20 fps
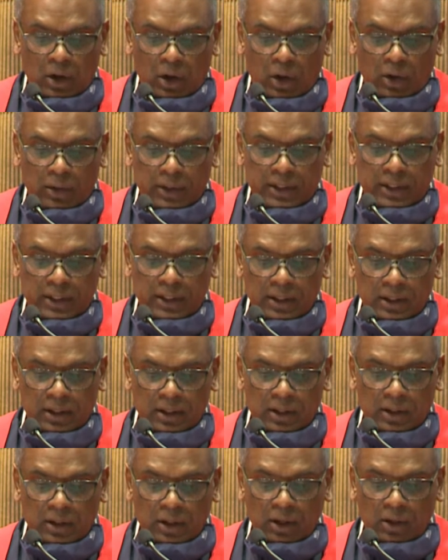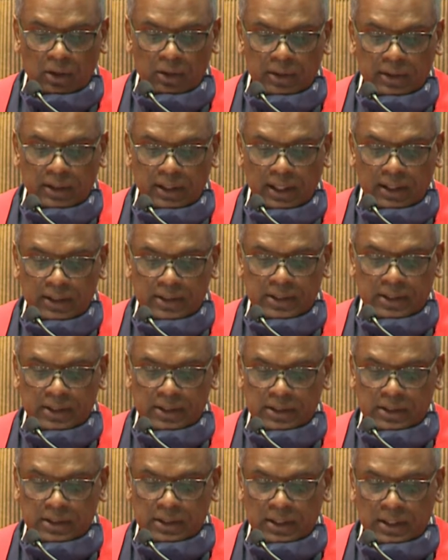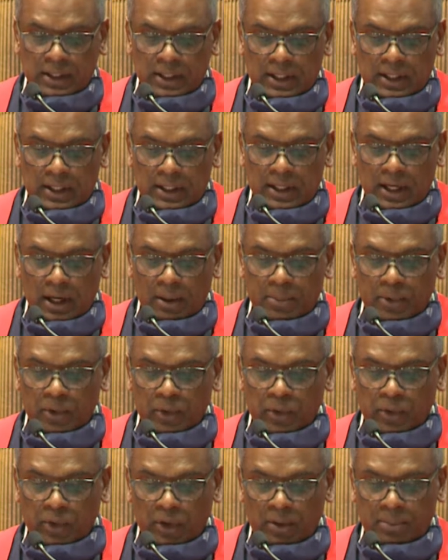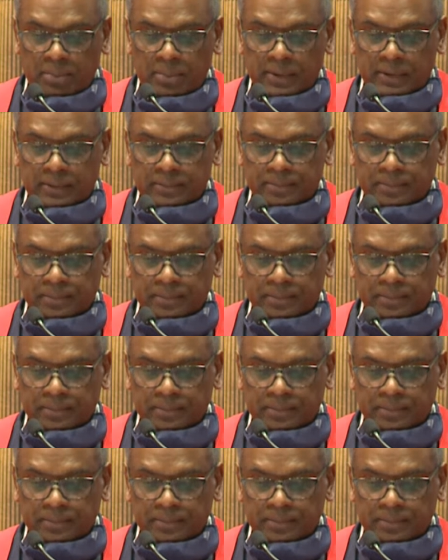Onychognathus naborope,